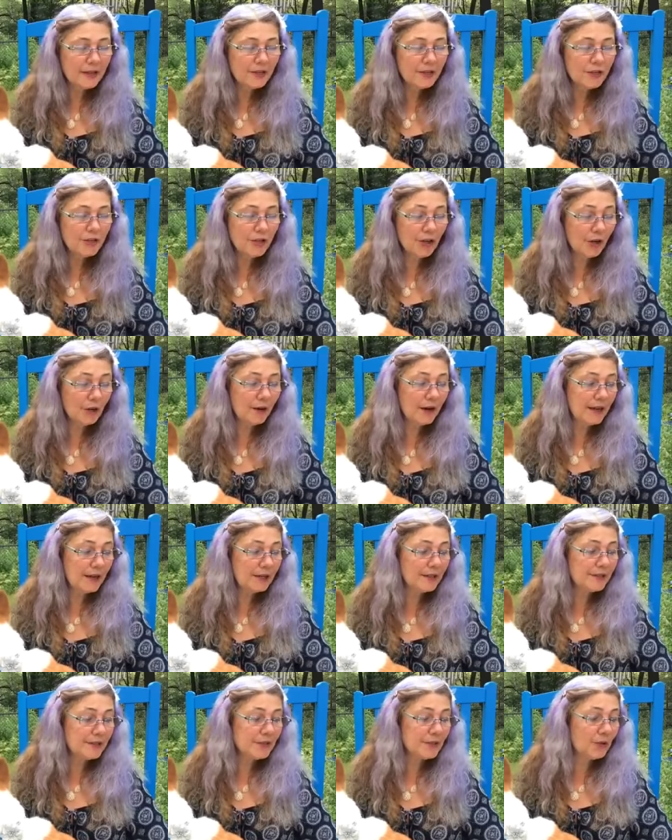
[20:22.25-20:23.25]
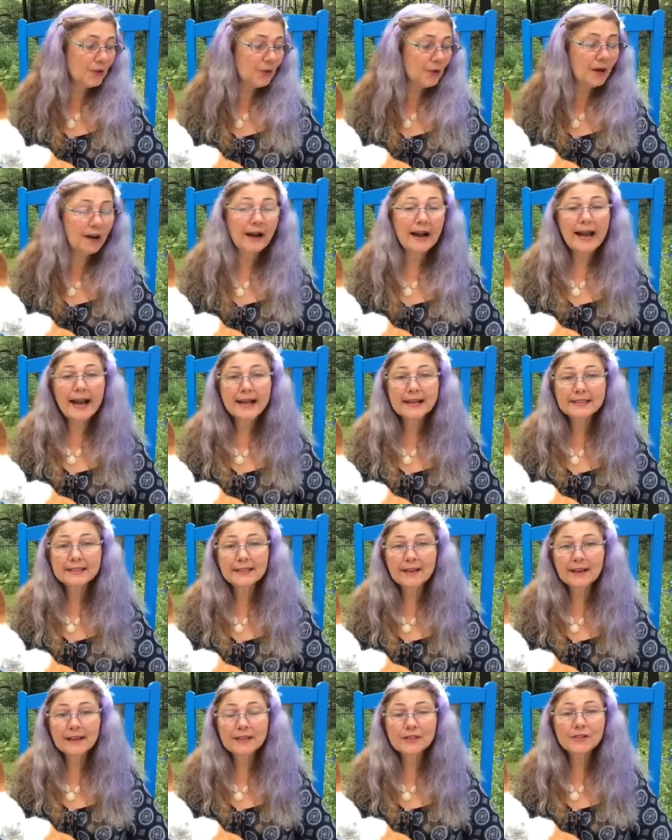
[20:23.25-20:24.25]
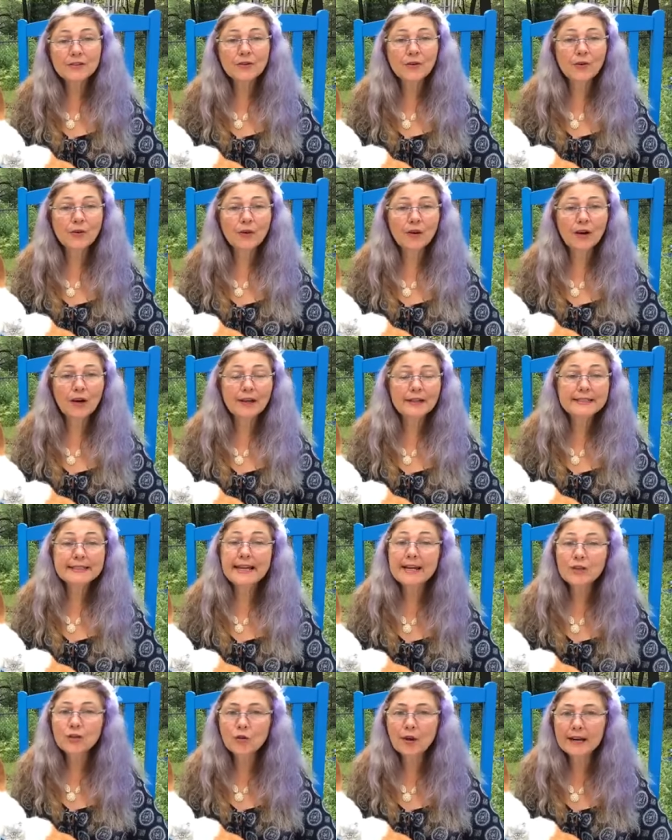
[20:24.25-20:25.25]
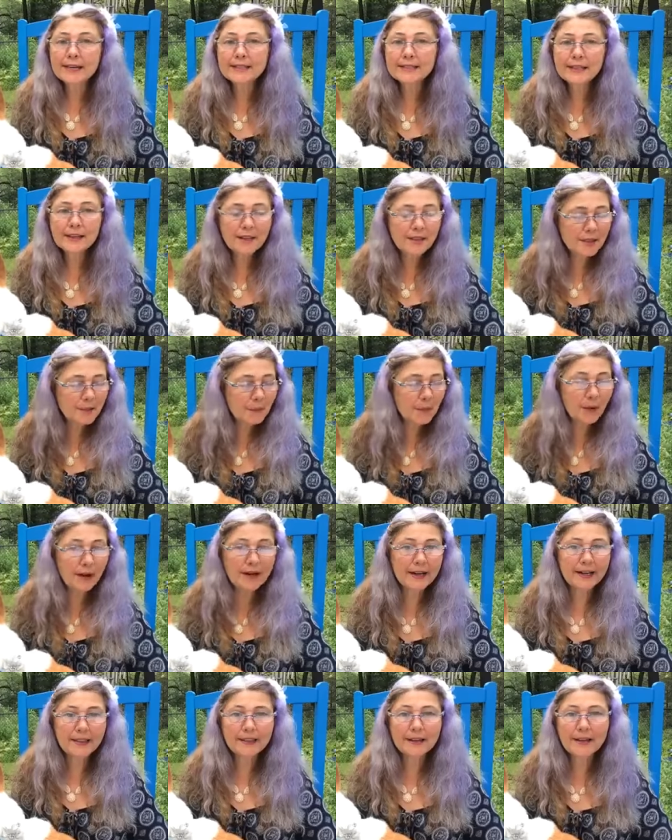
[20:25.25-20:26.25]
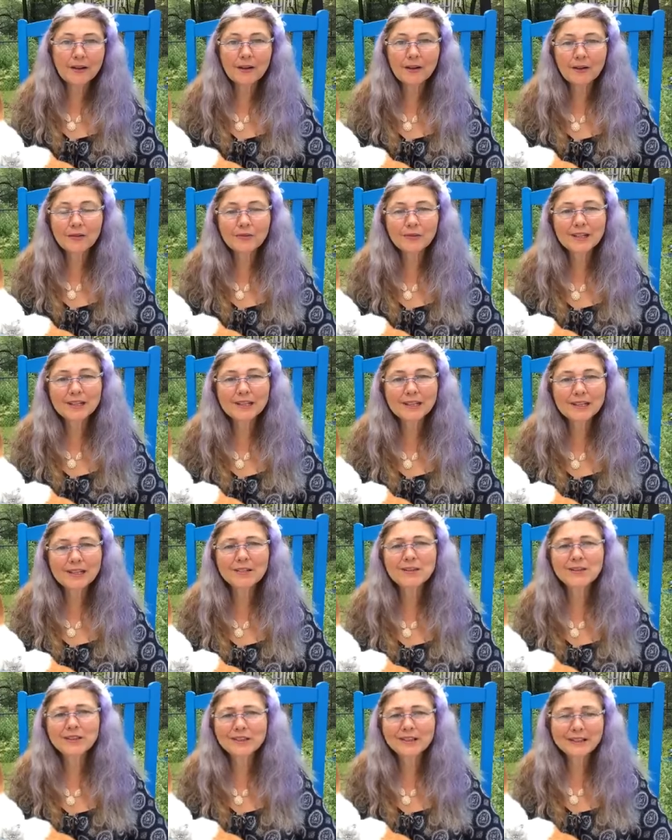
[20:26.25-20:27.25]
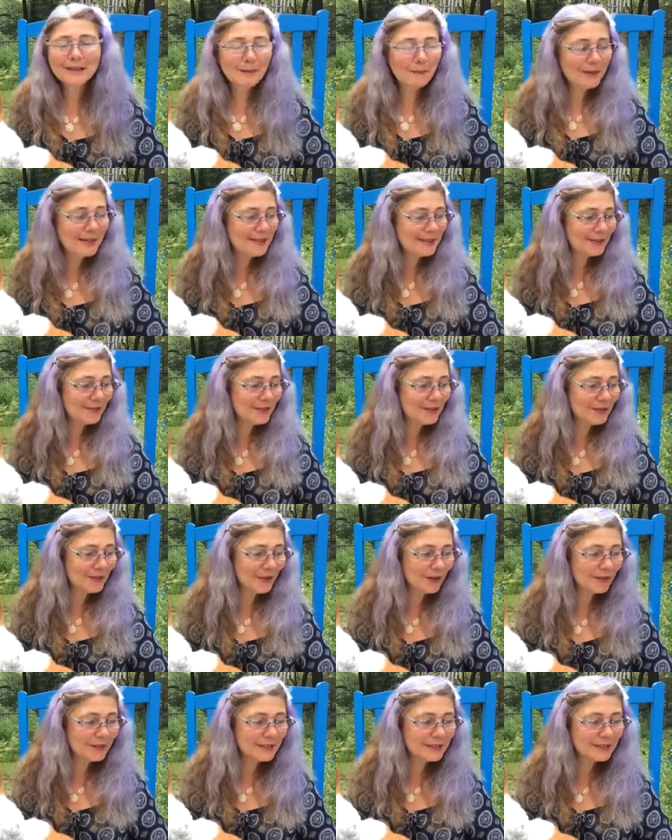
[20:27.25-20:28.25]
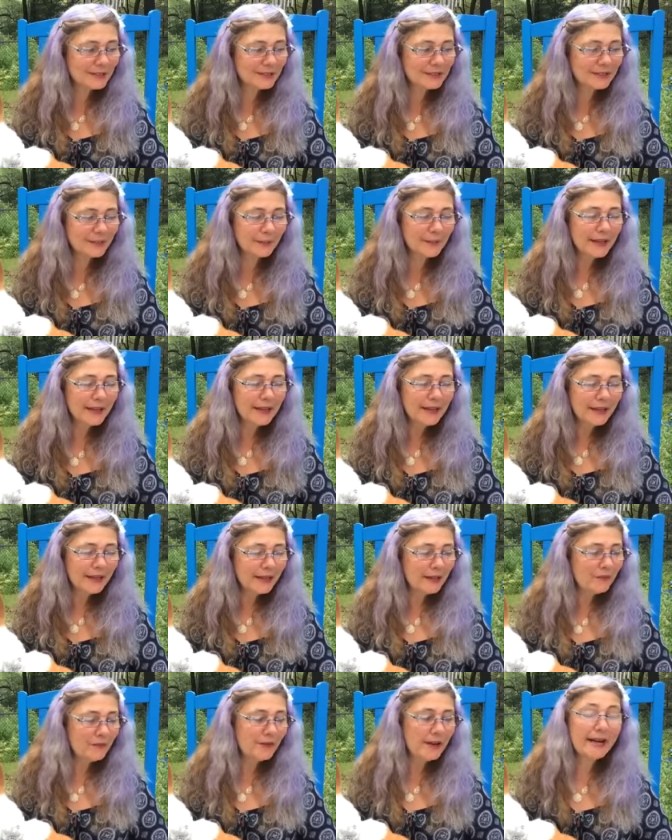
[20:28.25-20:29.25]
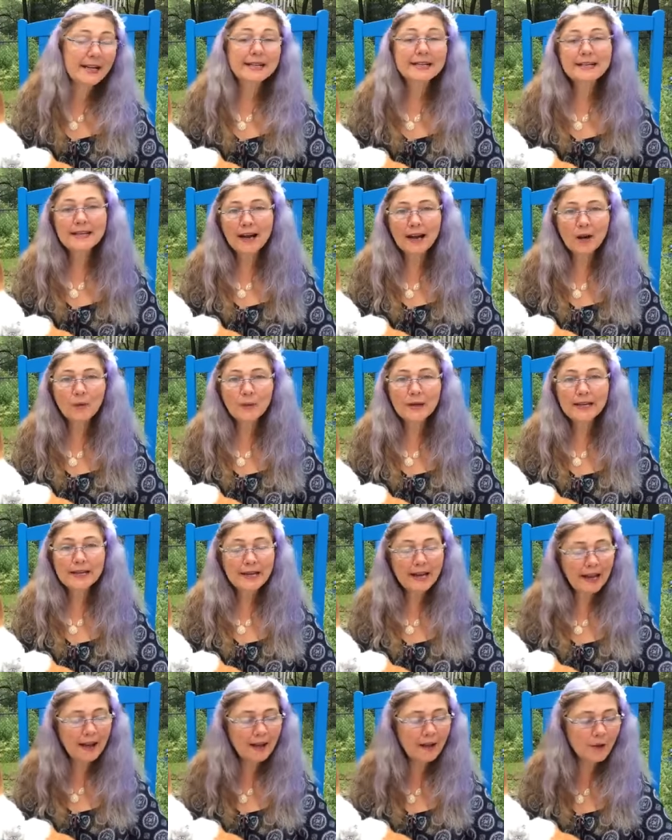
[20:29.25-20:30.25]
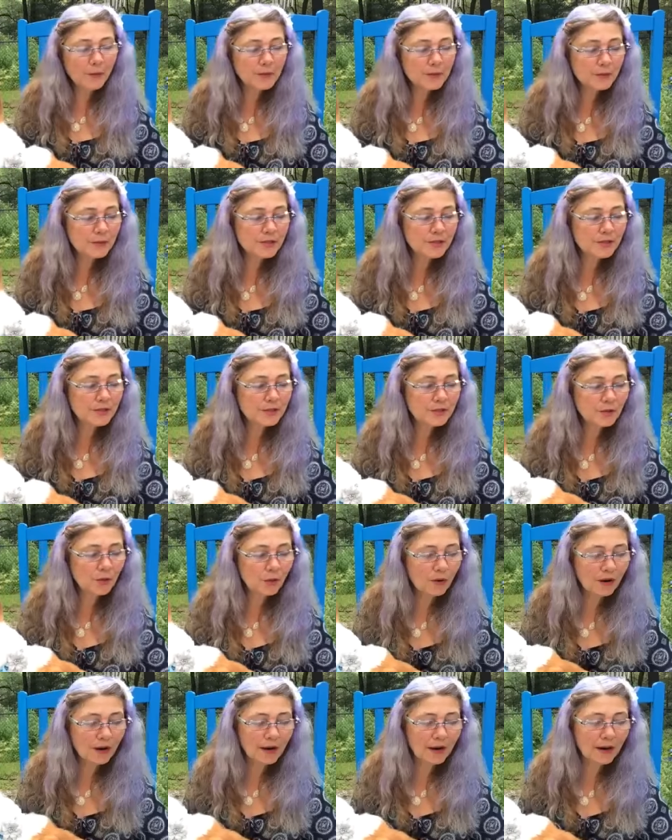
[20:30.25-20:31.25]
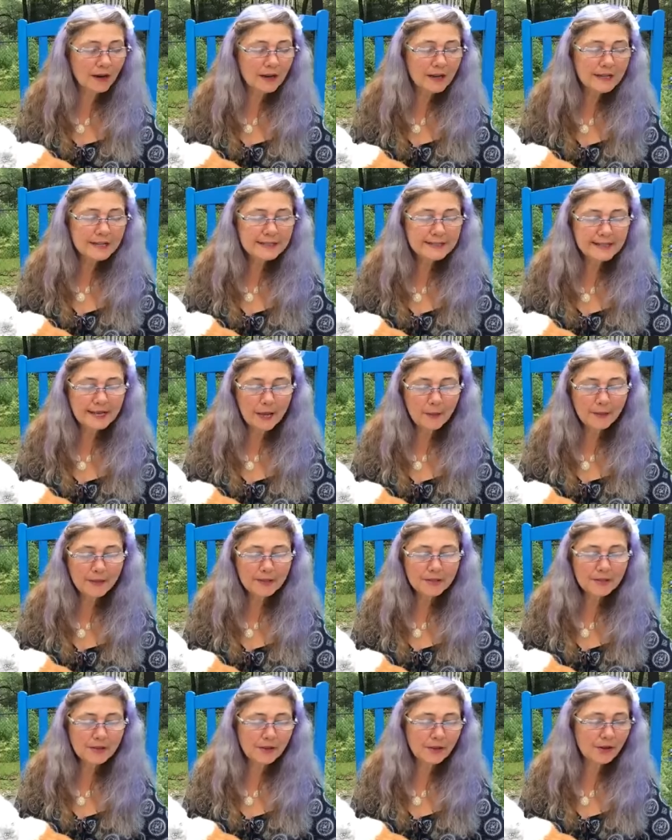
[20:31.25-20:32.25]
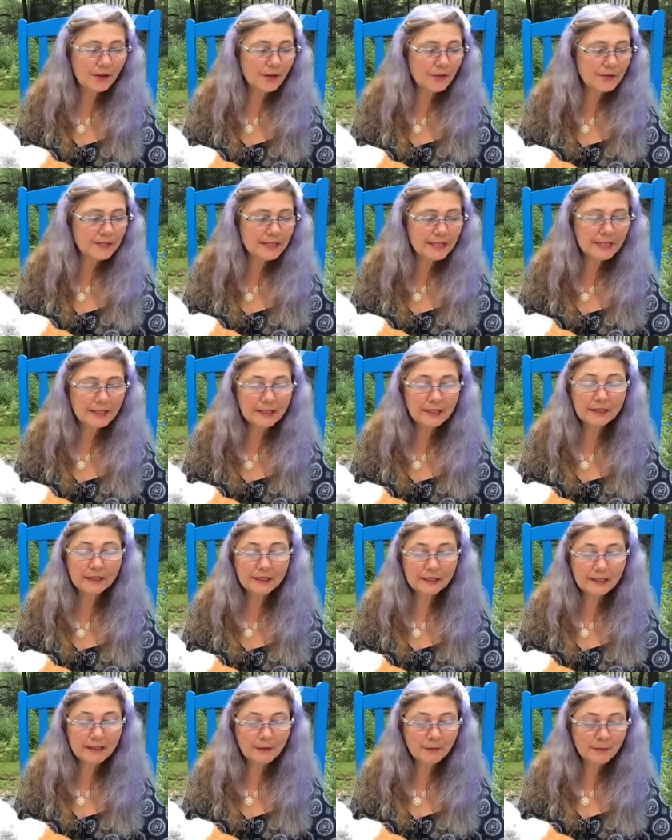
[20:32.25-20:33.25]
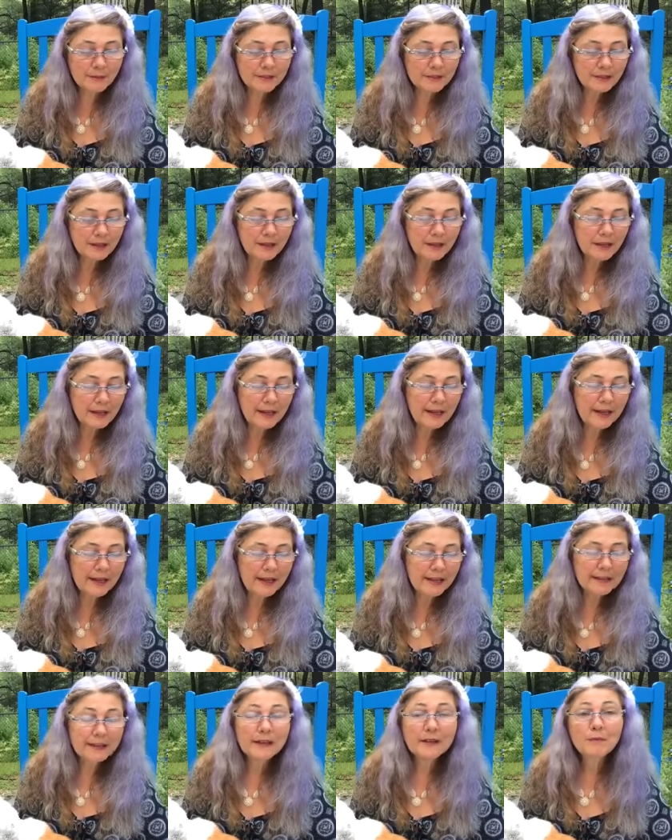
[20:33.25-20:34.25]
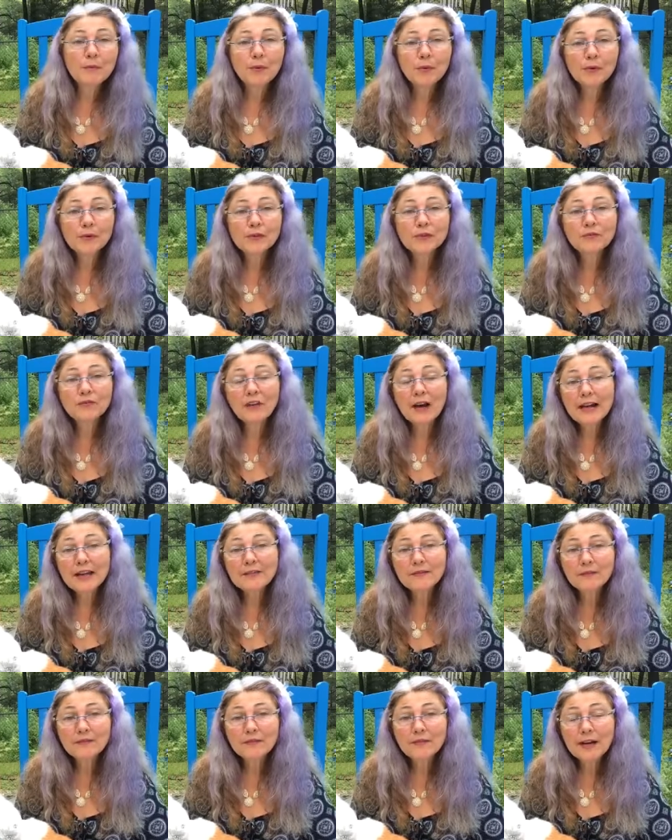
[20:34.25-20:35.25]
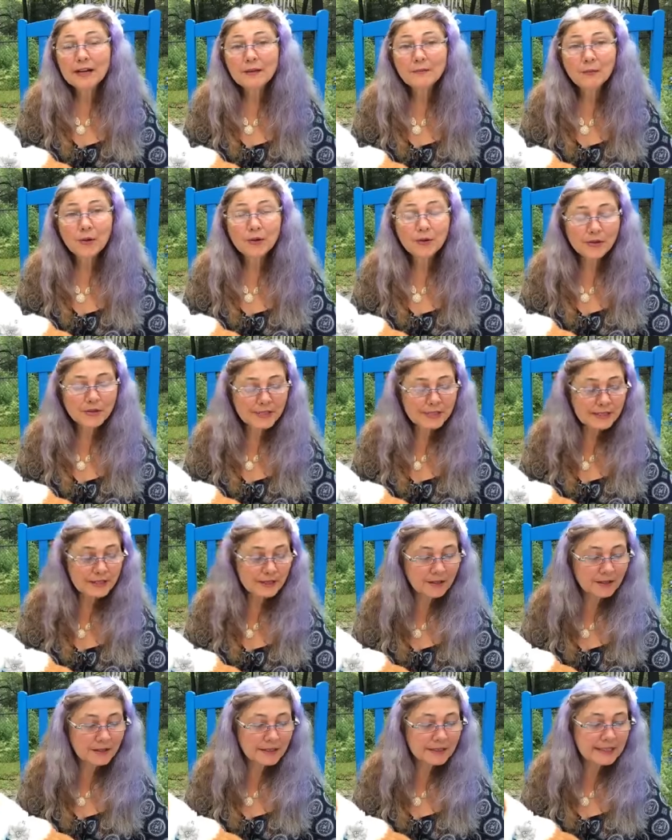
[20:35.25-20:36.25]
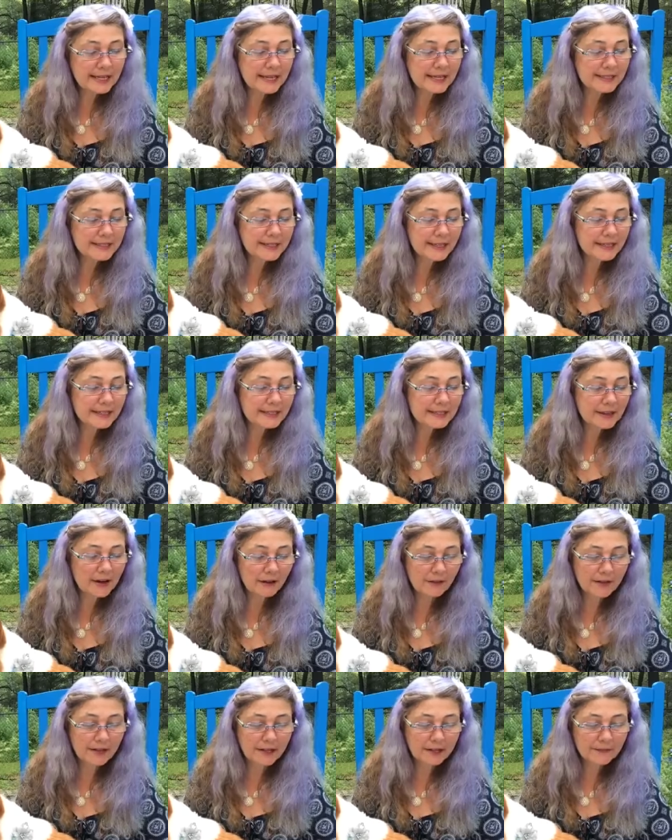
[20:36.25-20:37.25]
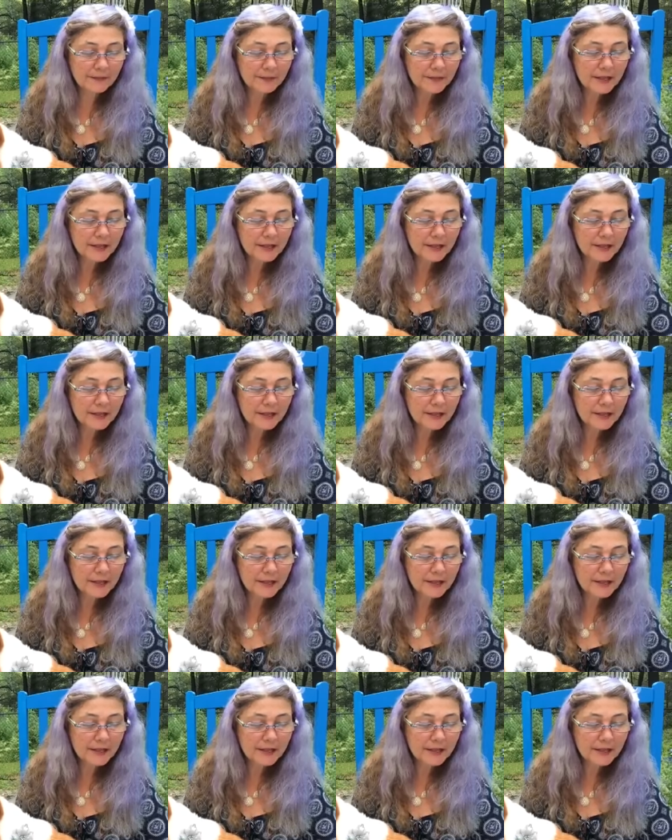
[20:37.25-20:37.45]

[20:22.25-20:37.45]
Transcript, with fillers: neurons or axons or dendrites in the brain. They are really, they look like a piece of the nervous system. And in fact, knotweed helps restore damaged nerves in the limbs and improves fine motor skills and dexterity.